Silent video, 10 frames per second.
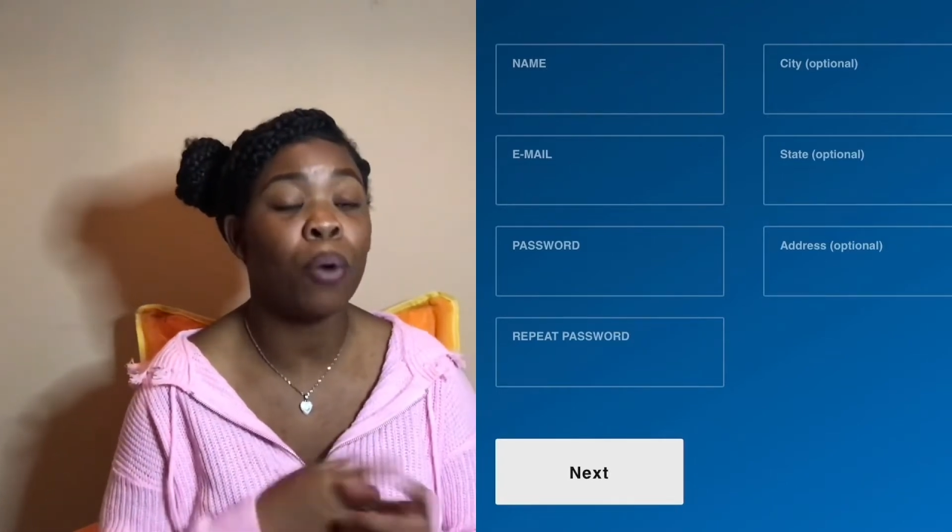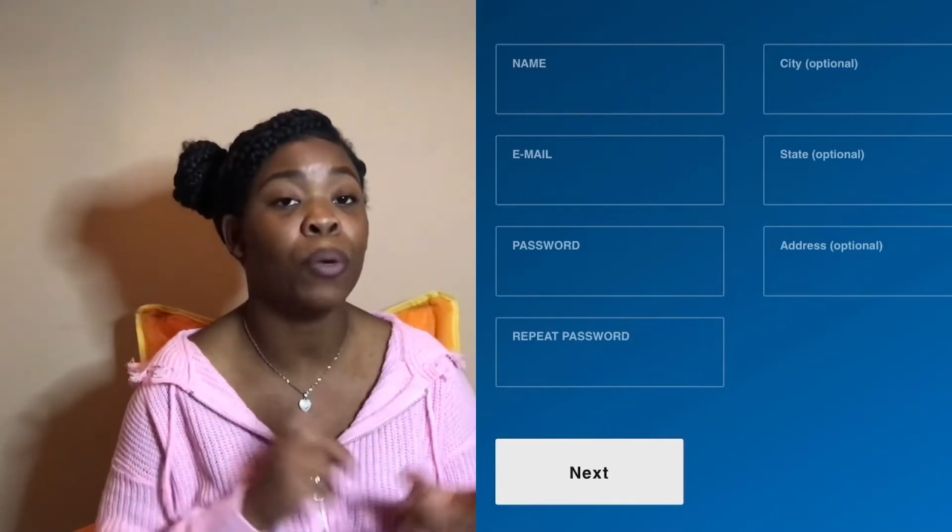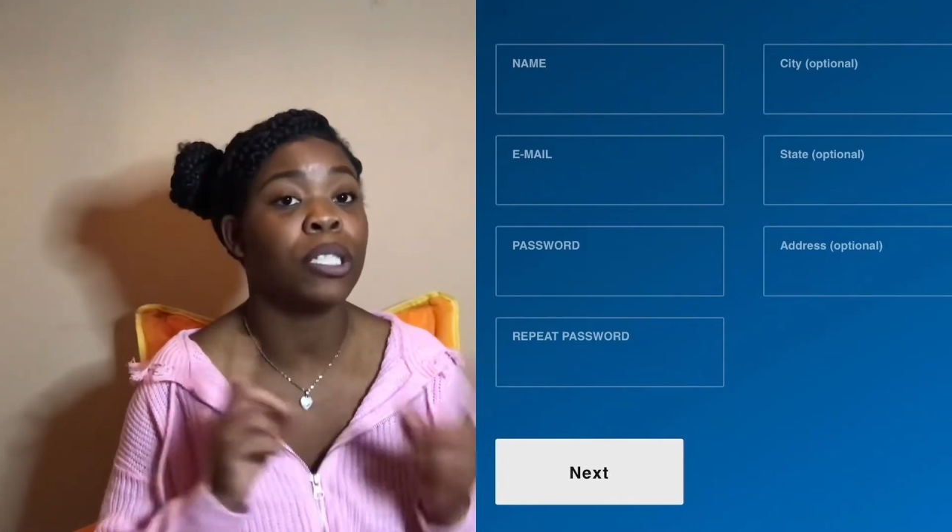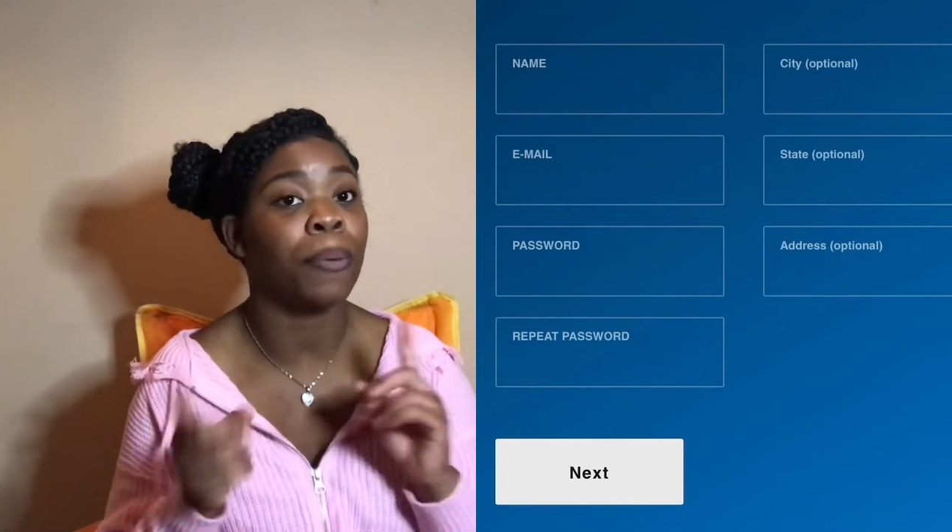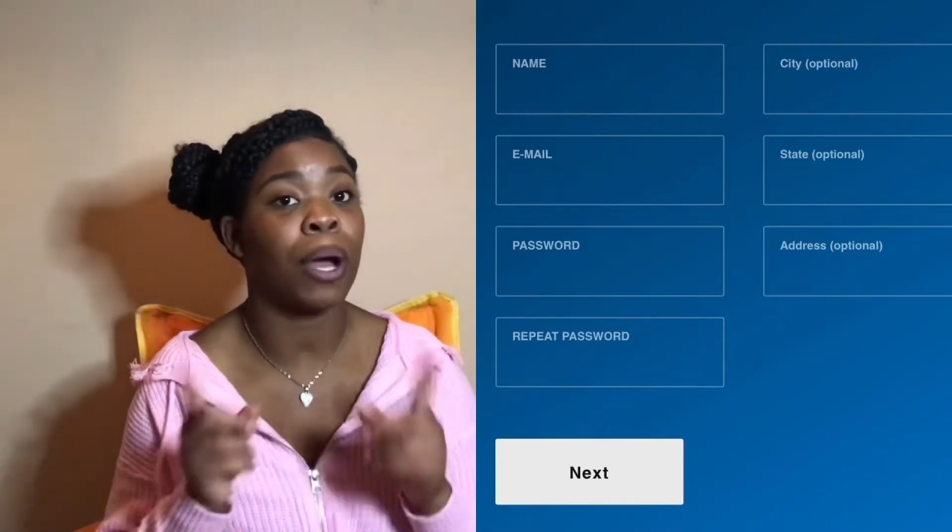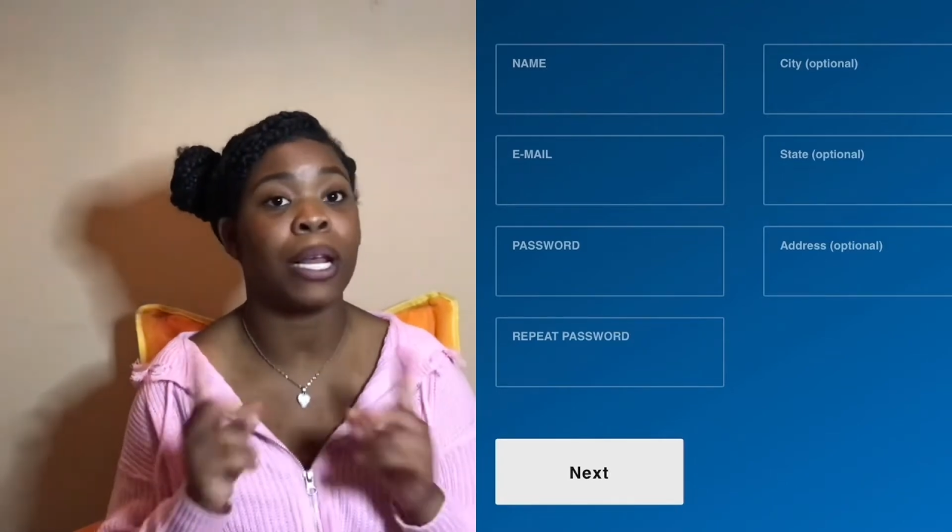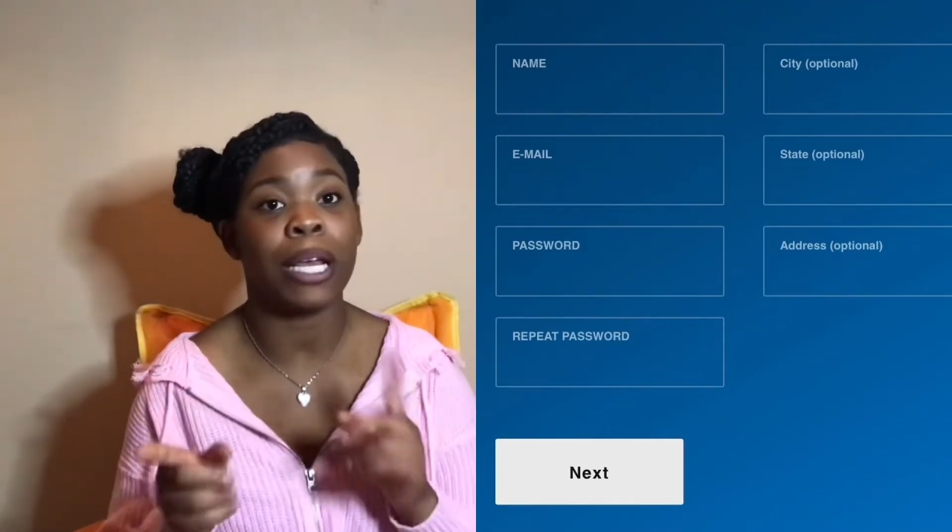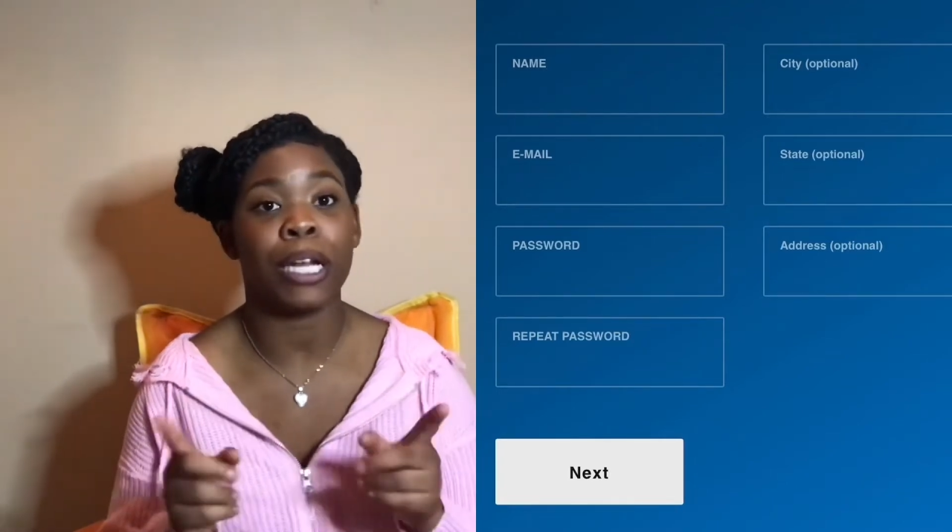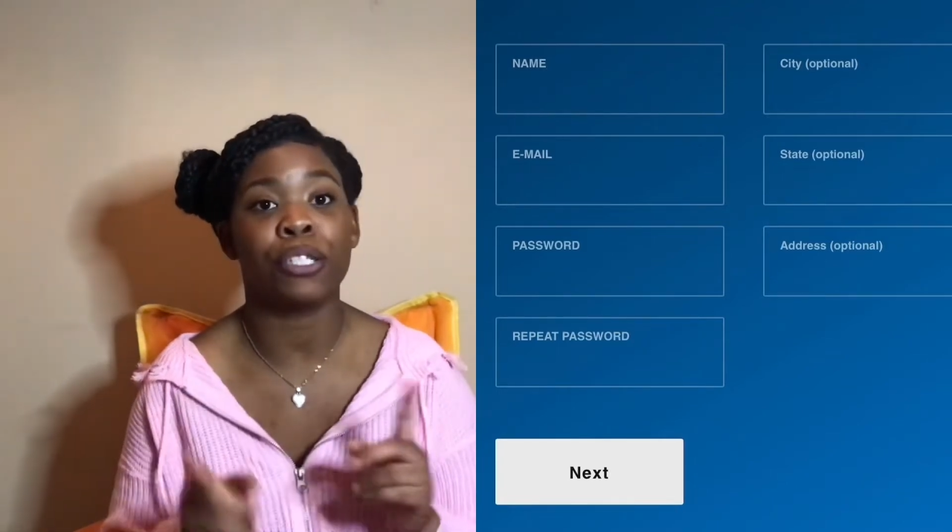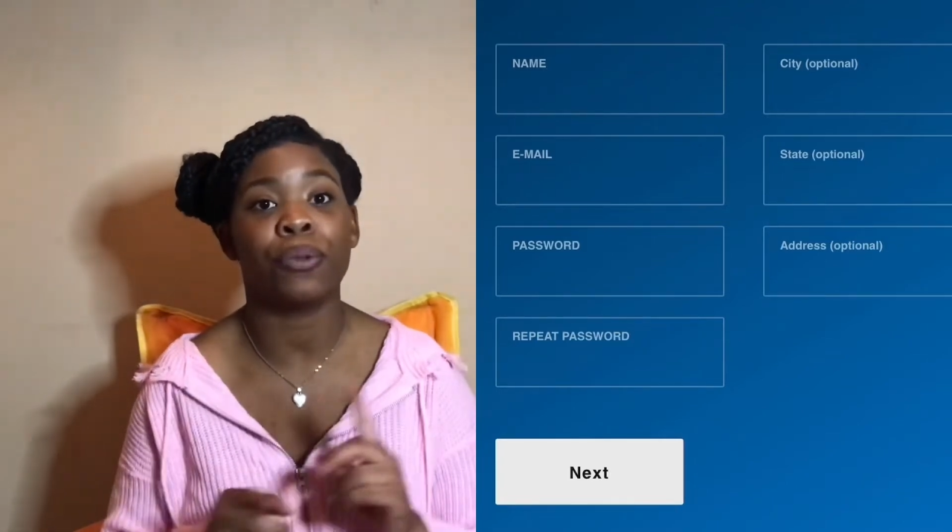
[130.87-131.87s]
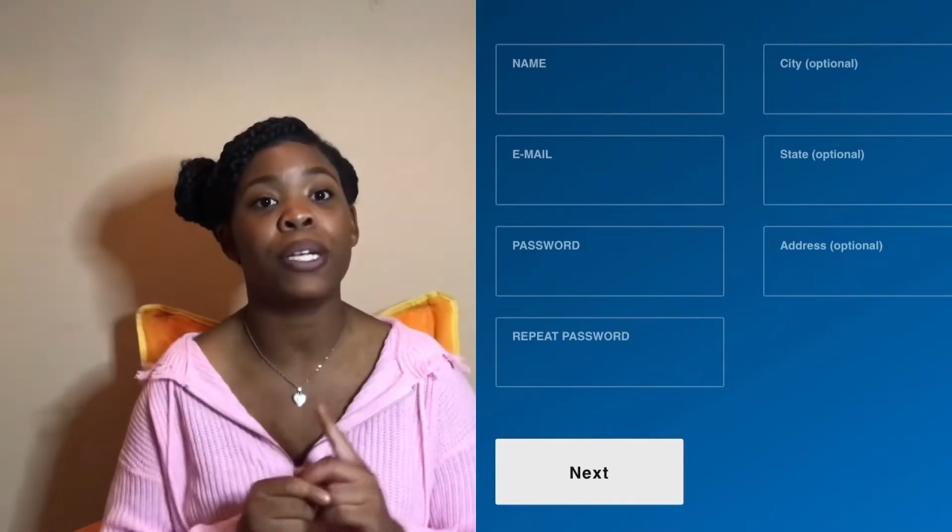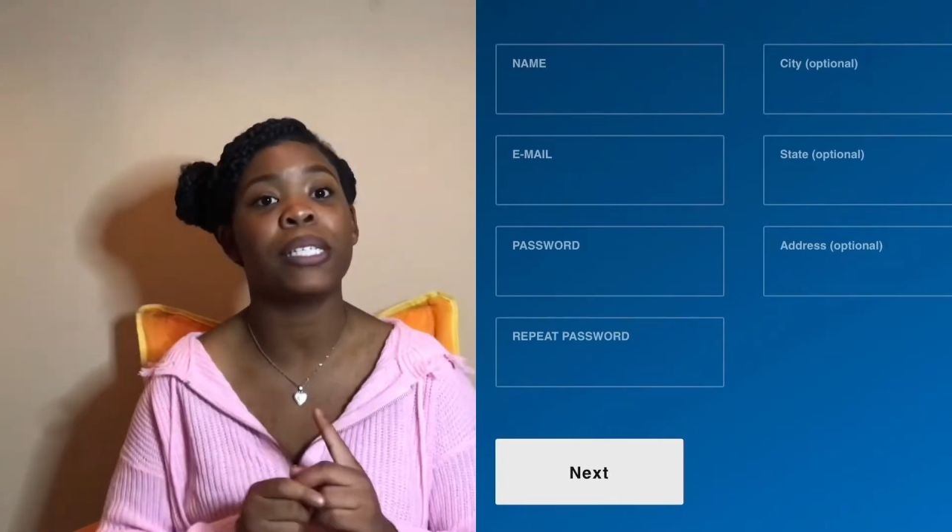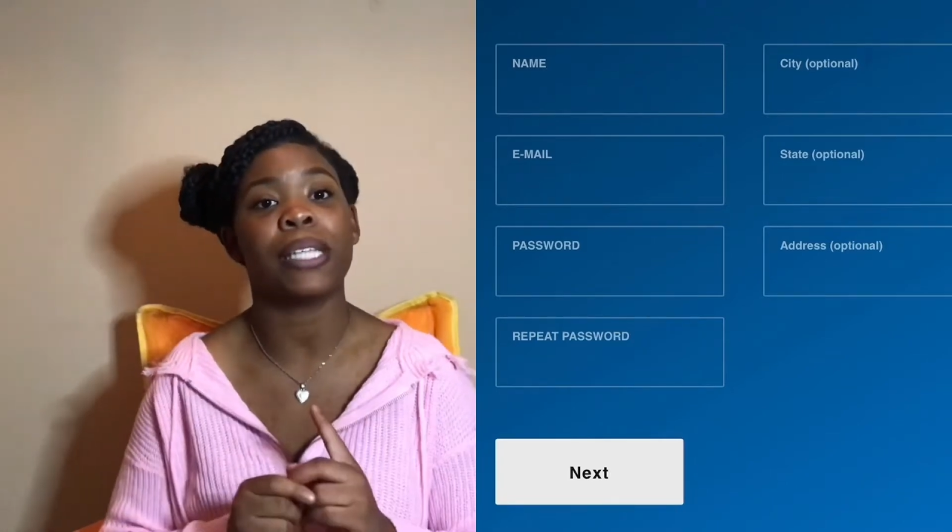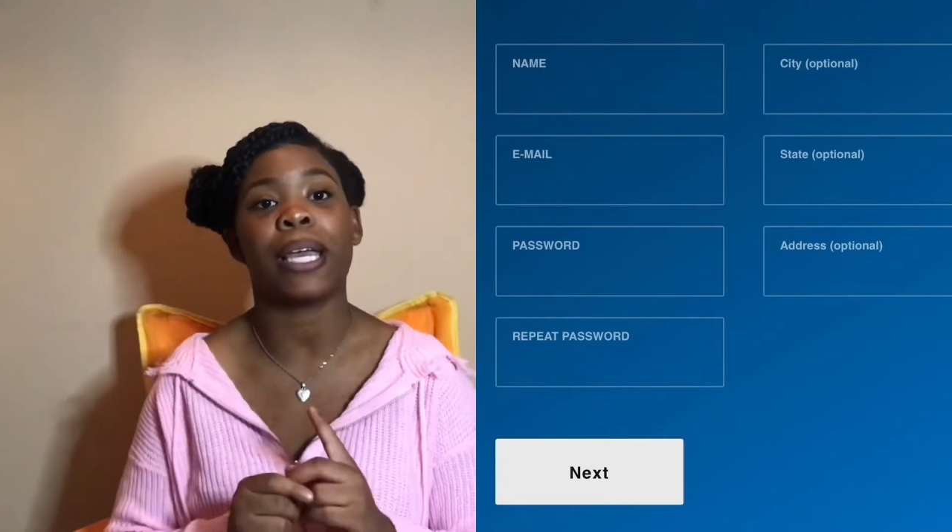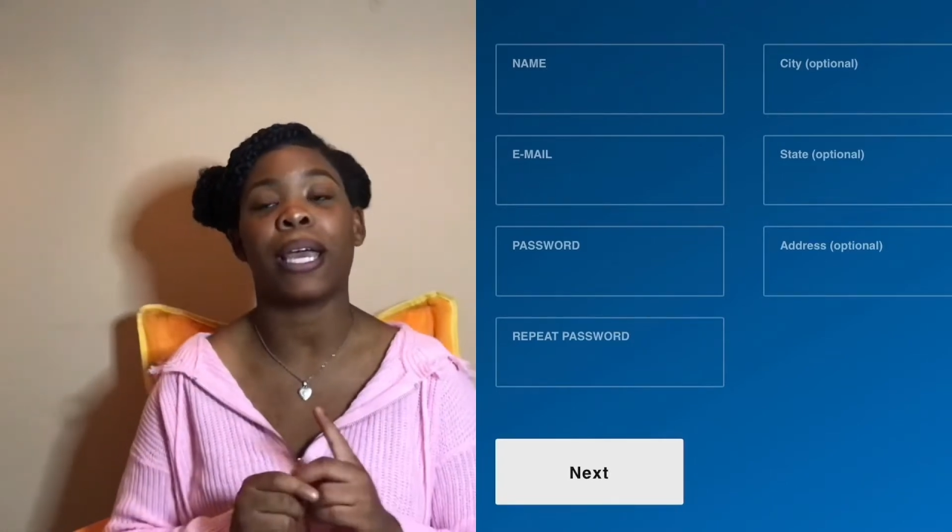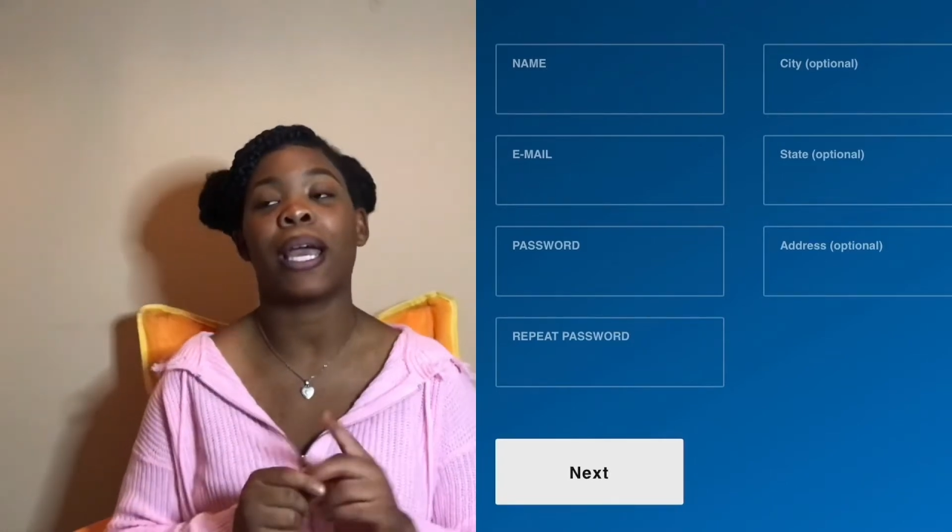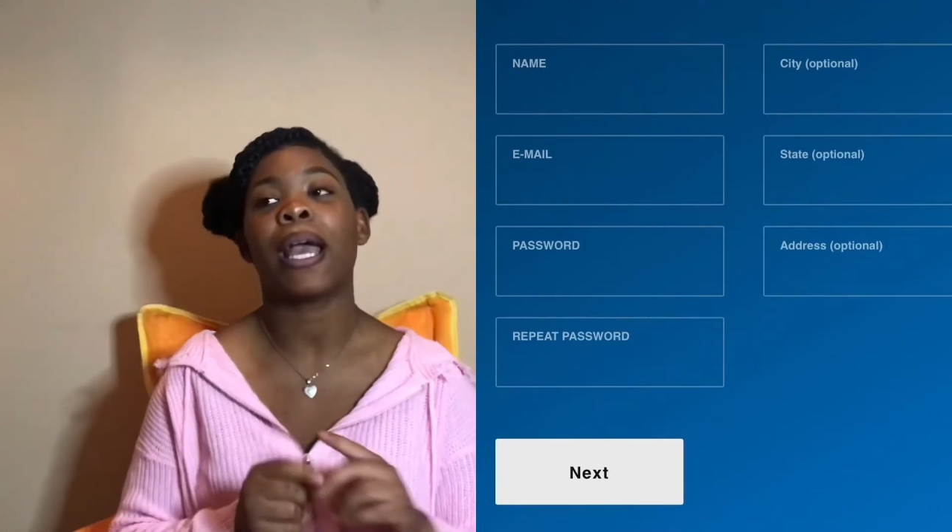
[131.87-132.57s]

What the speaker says: which I'm going to get into in a second,